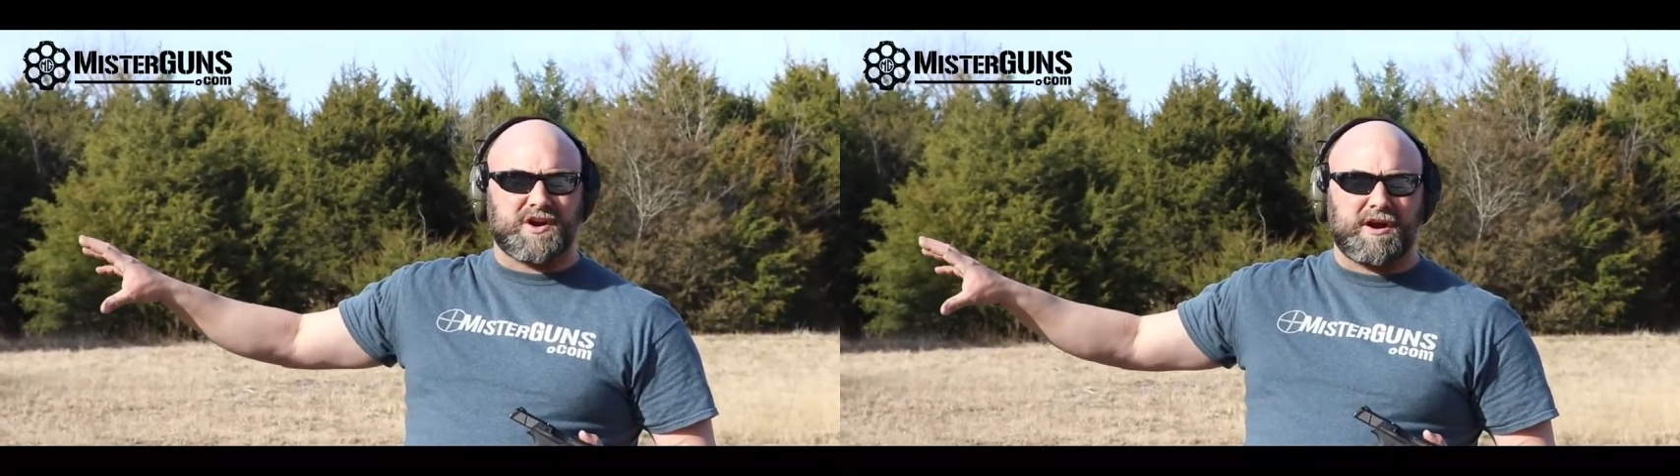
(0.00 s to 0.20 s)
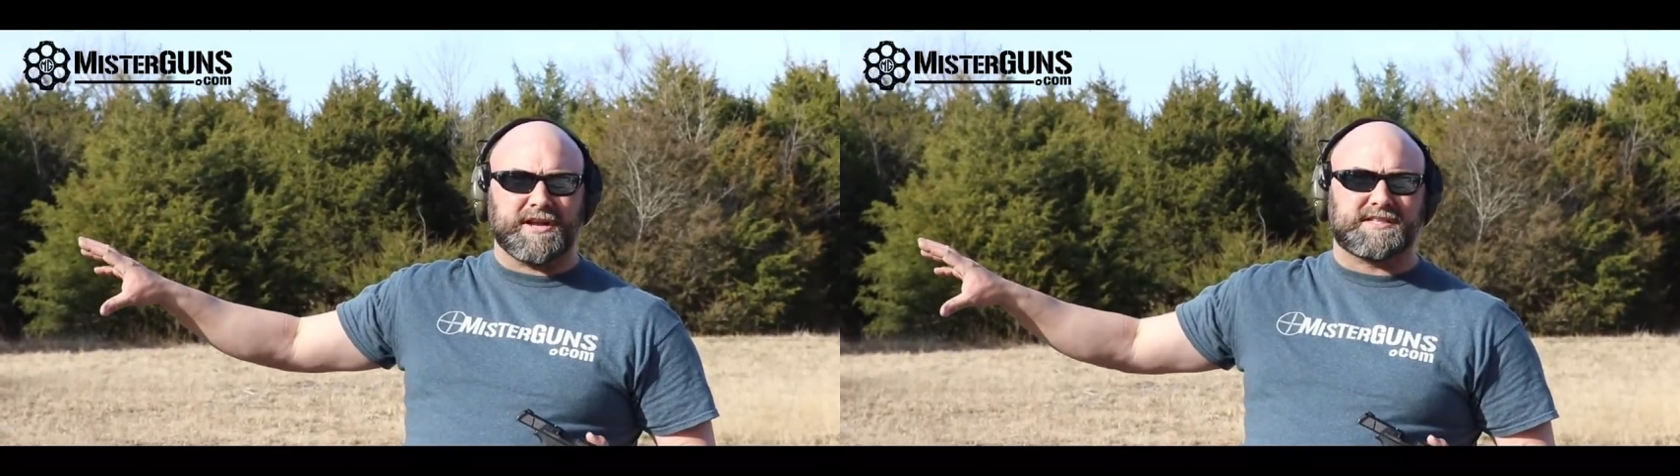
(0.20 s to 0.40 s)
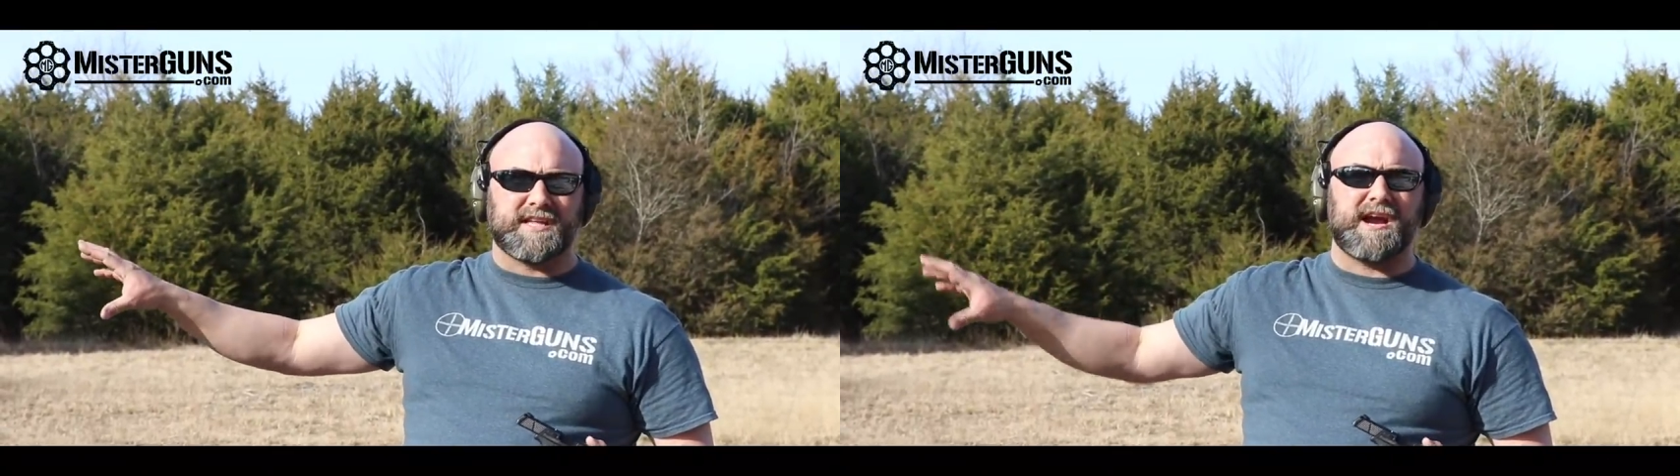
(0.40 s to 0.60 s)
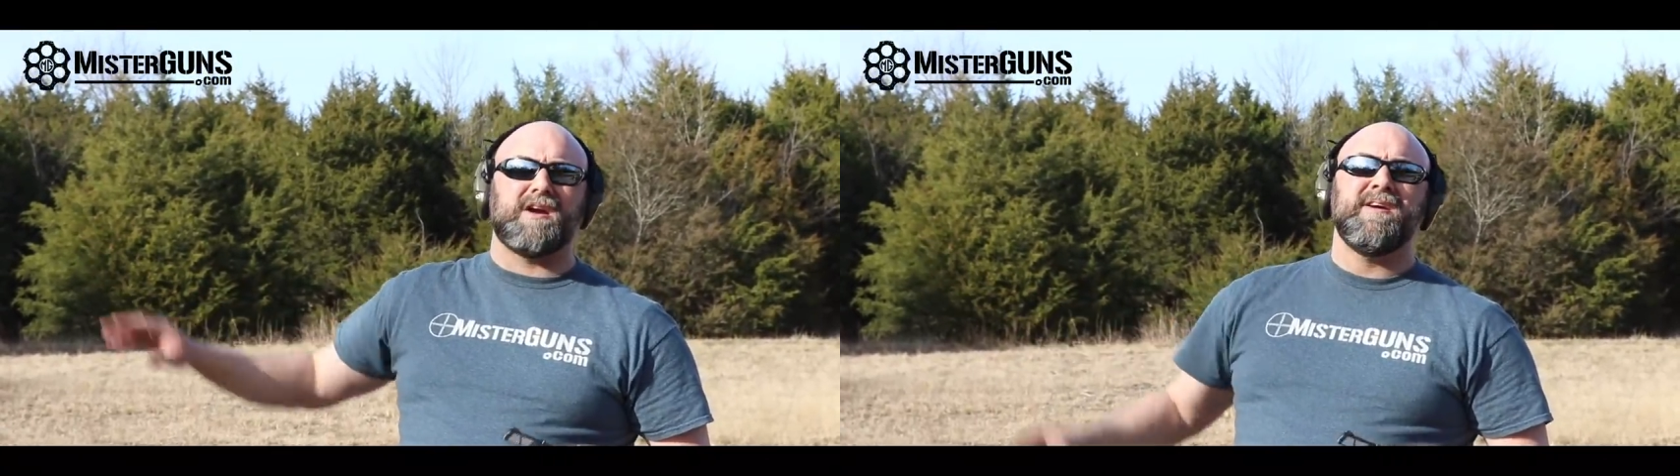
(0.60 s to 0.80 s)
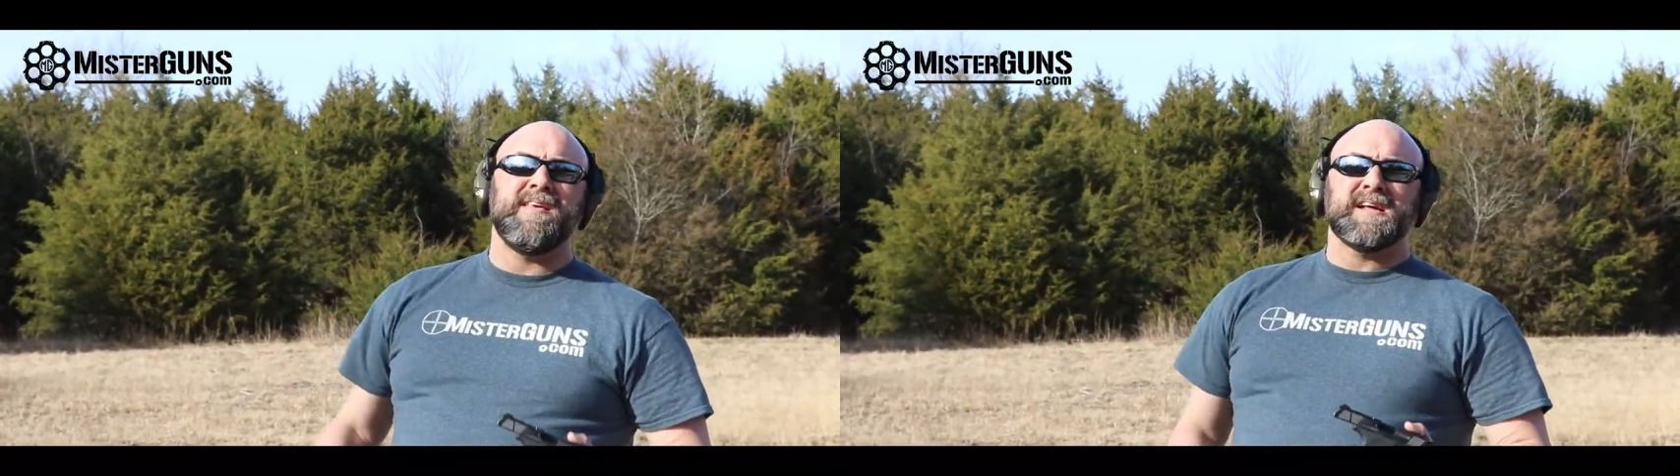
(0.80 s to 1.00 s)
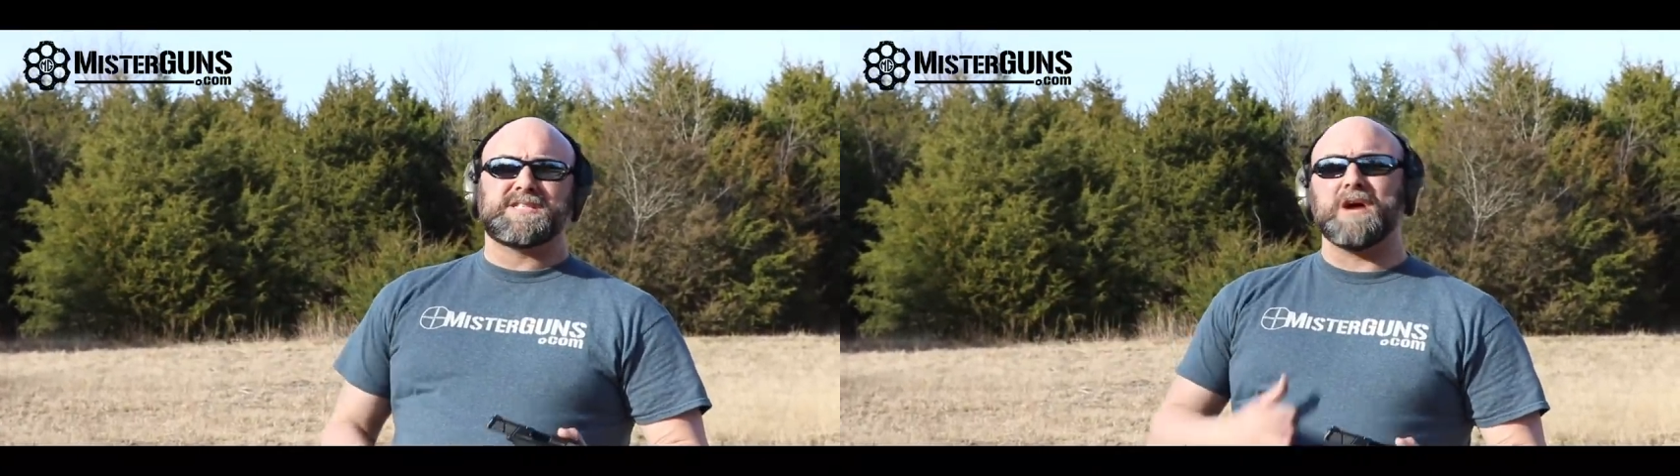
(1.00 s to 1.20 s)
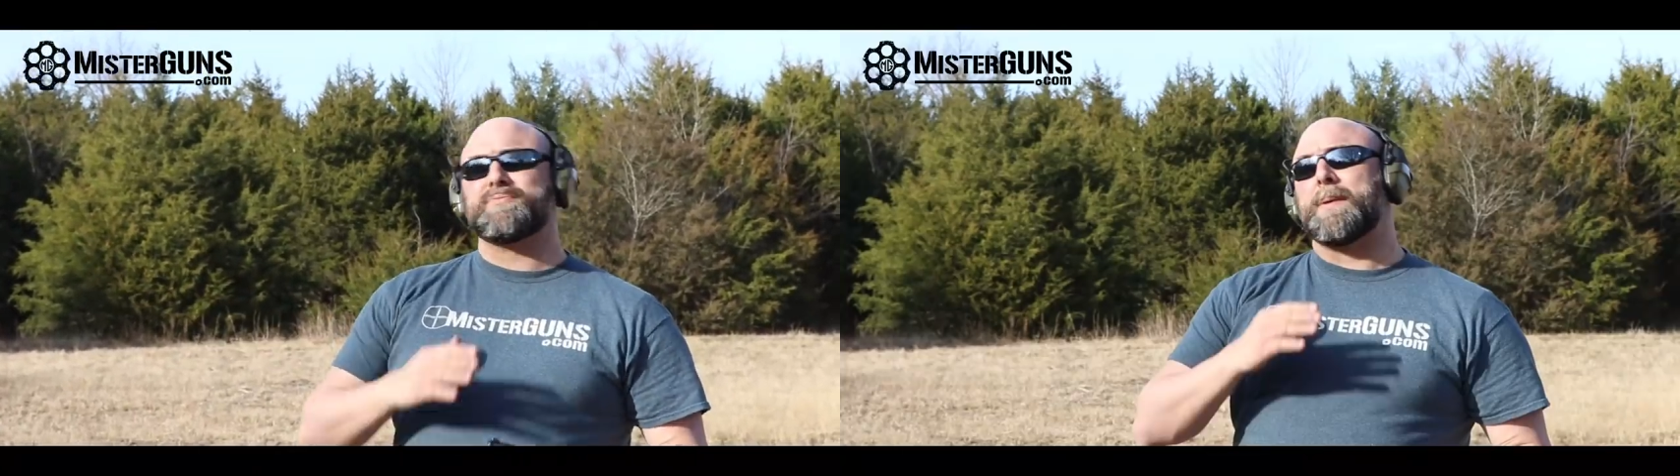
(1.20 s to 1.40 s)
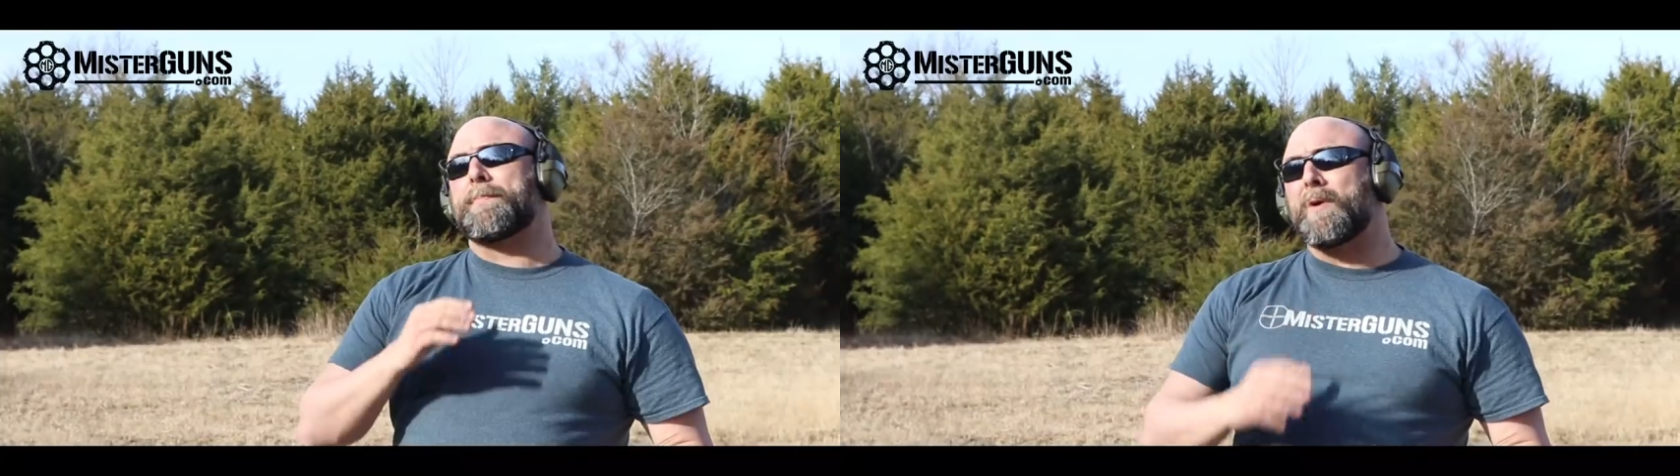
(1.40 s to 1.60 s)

inch targets there. So from